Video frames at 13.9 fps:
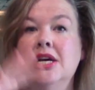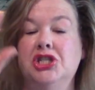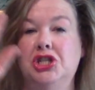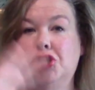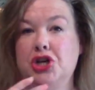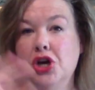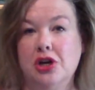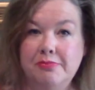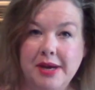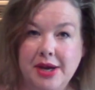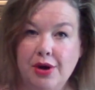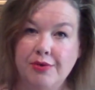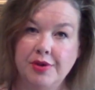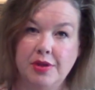She'd cooked
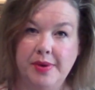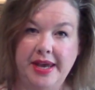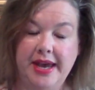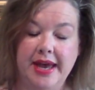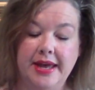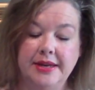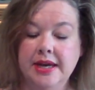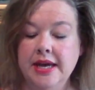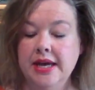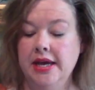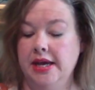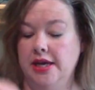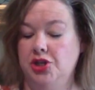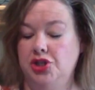big over the weekend,
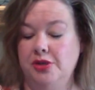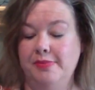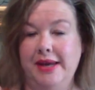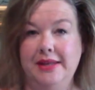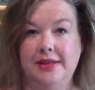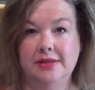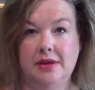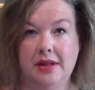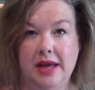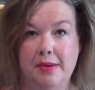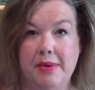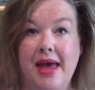and she made these all up.